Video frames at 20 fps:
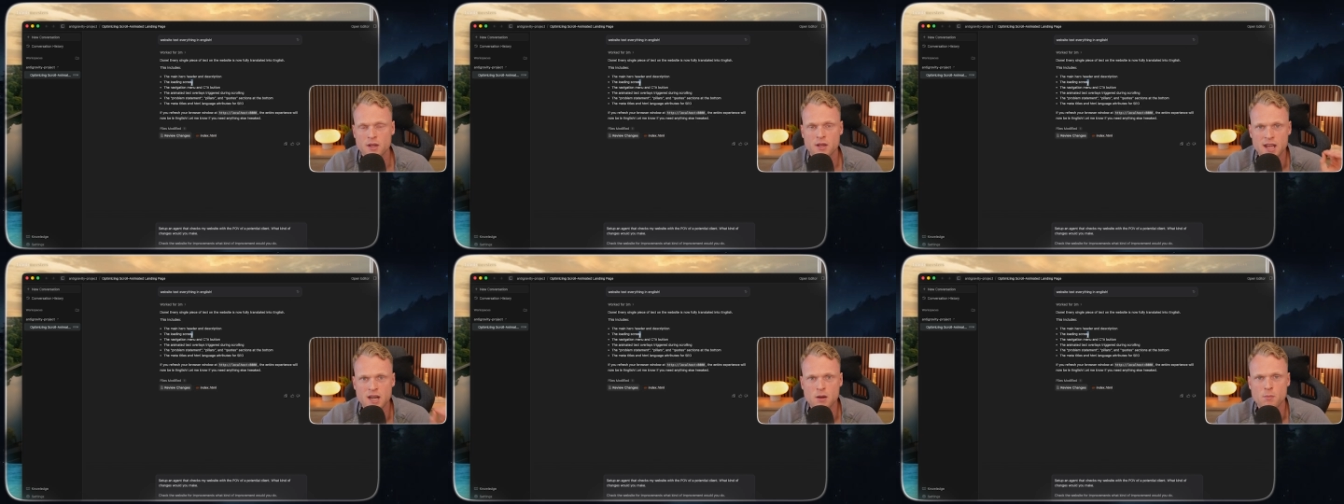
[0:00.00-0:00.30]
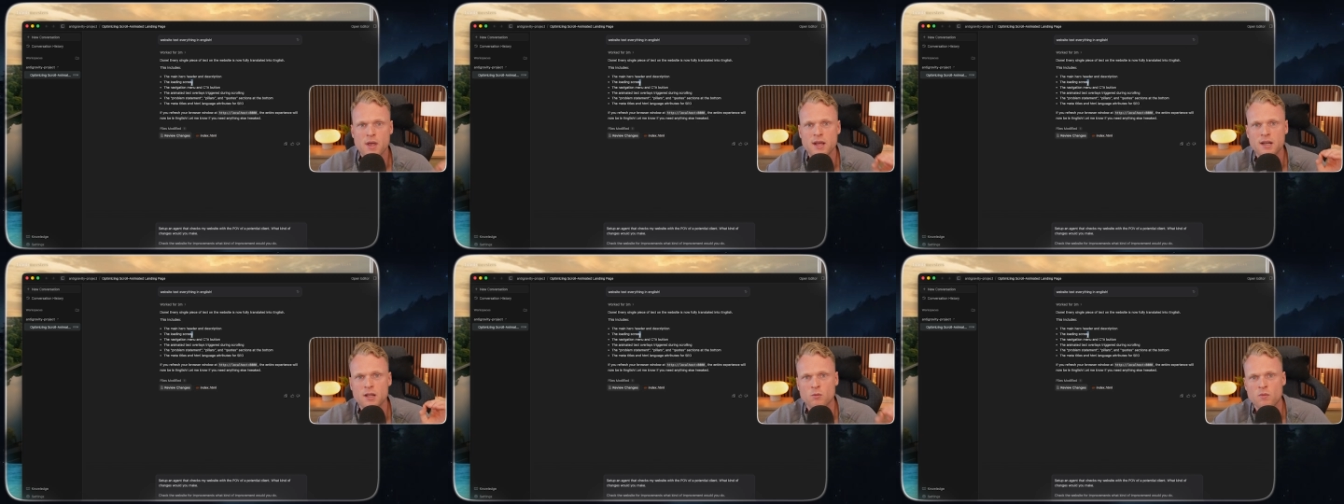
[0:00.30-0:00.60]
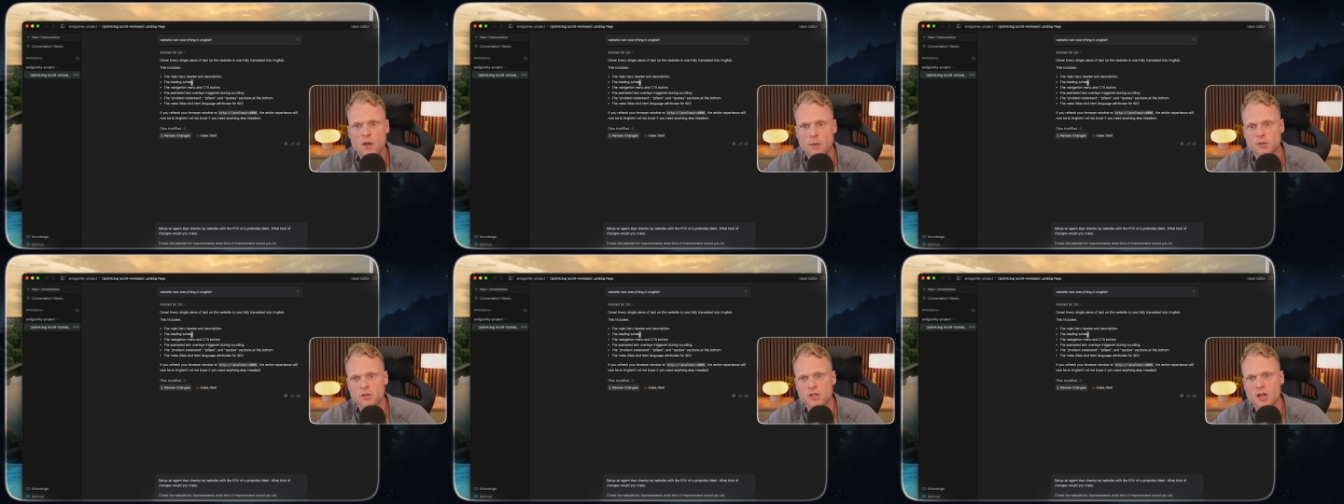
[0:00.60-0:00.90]
animated
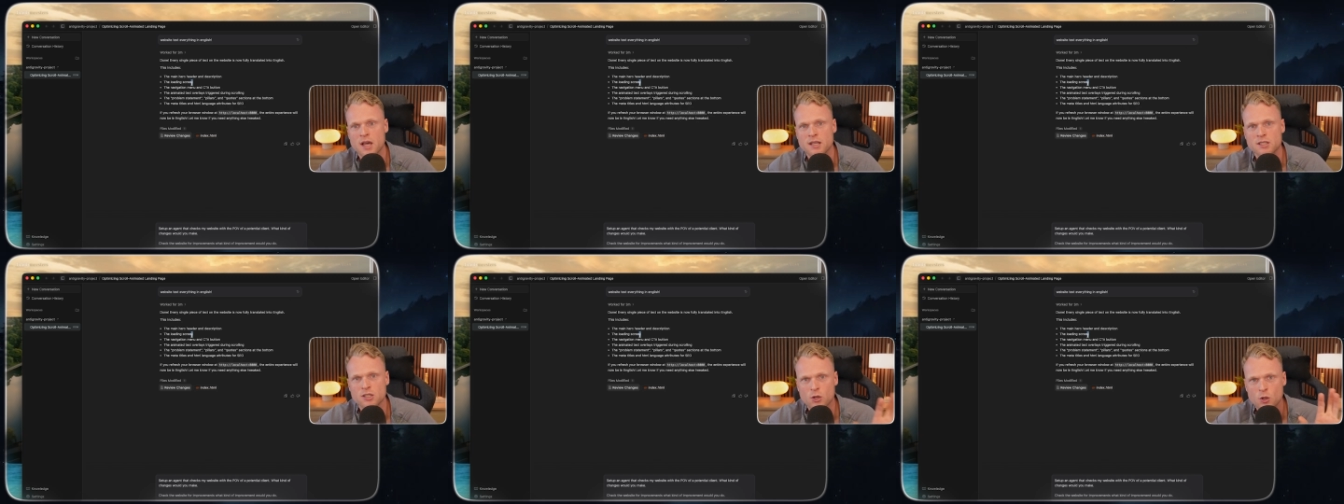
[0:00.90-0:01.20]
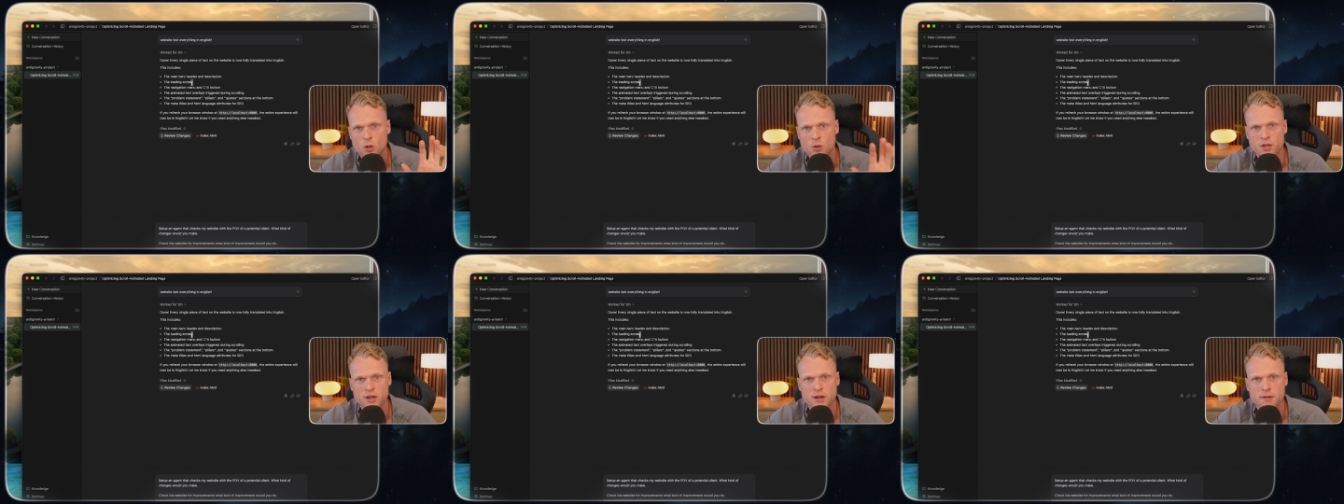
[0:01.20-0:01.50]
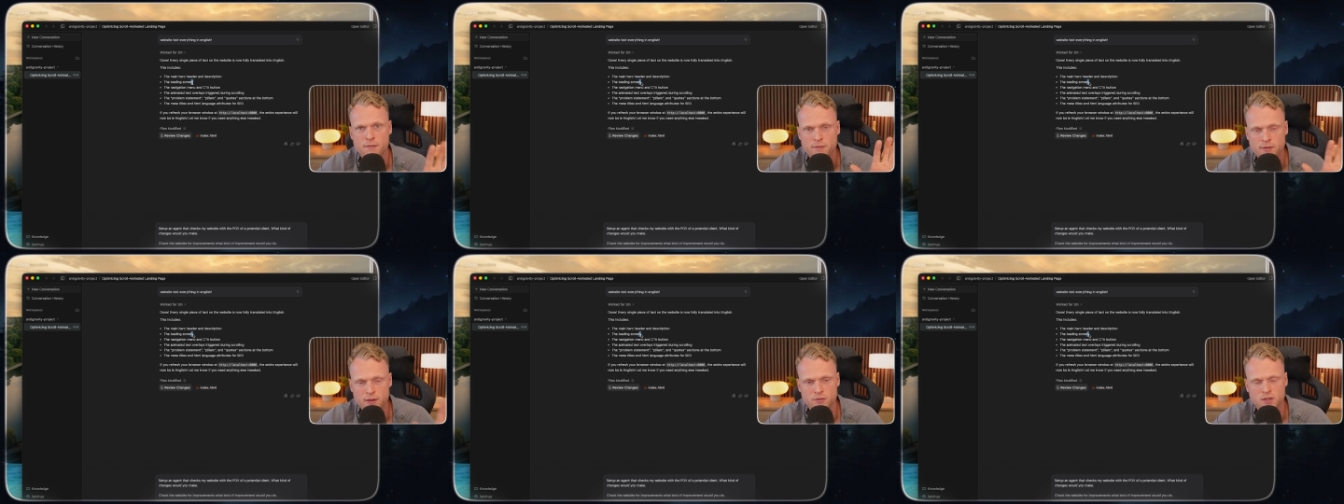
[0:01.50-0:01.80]
websites in under
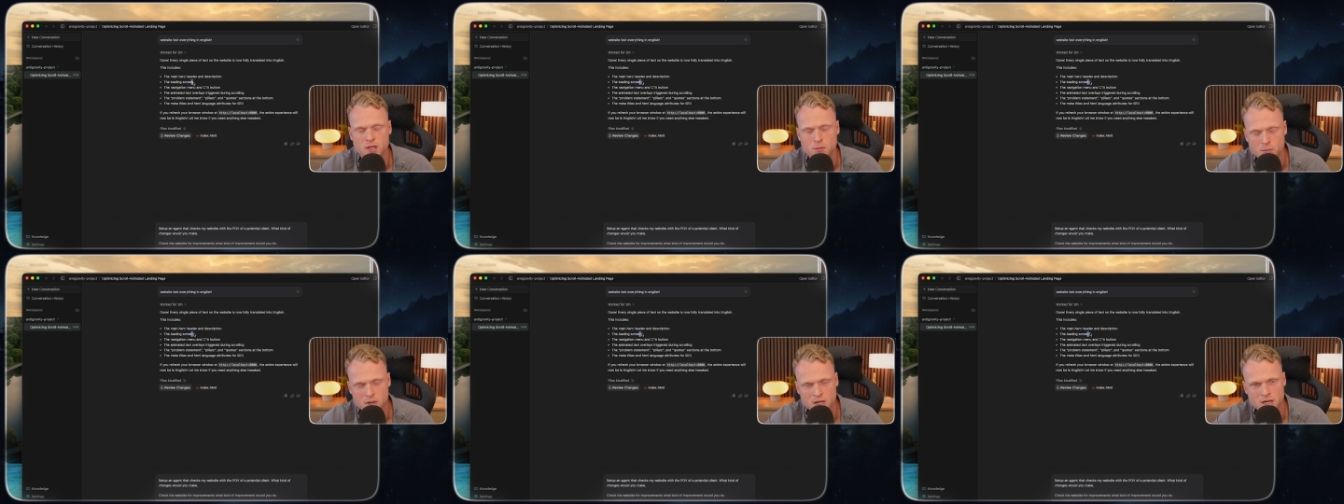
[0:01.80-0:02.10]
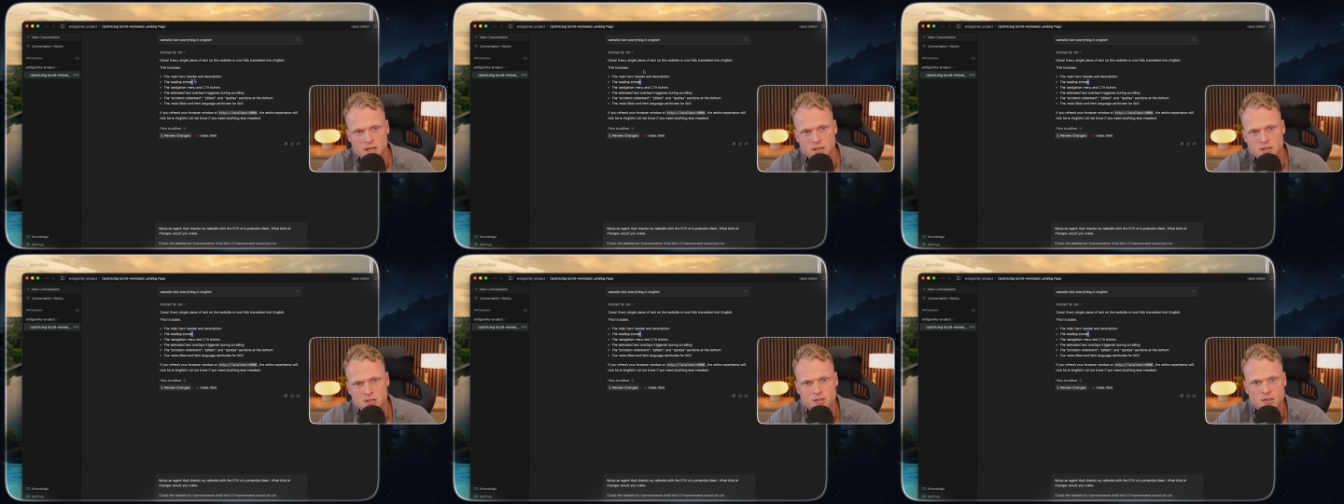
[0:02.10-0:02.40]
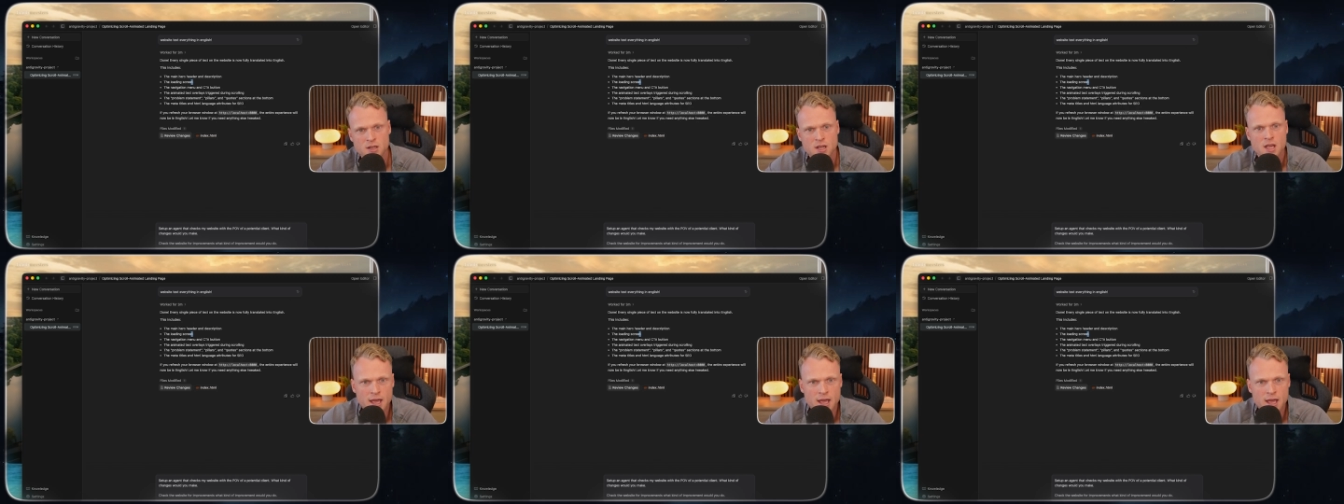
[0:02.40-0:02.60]
than 15 minutes.